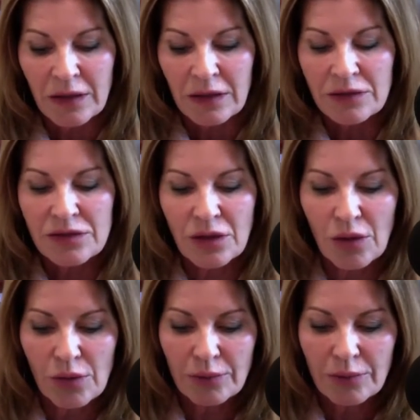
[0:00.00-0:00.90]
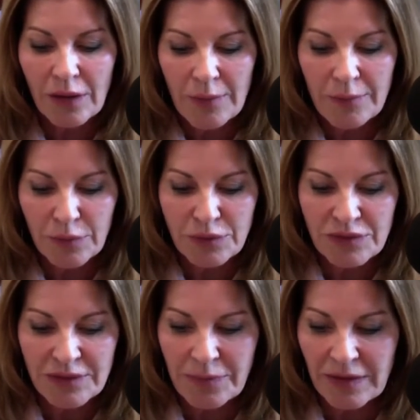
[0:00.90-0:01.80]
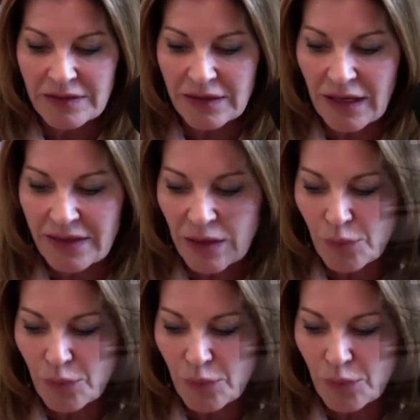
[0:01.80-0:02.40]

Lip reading: So those are some things that I think